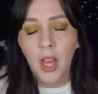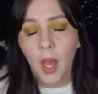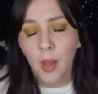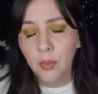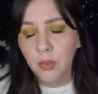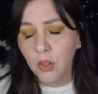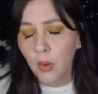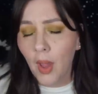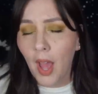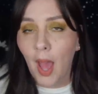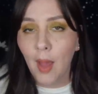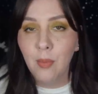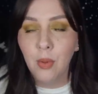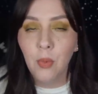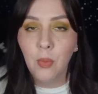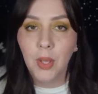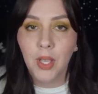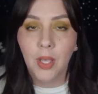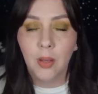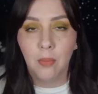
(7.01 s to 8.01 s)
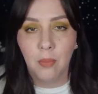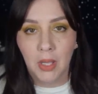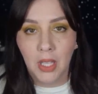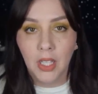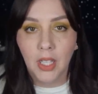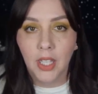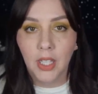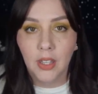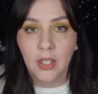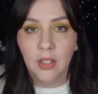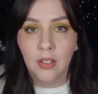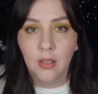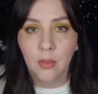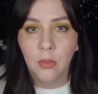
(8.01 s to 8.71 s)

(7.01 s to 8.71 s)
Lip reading: I'm so happy we could meet like this.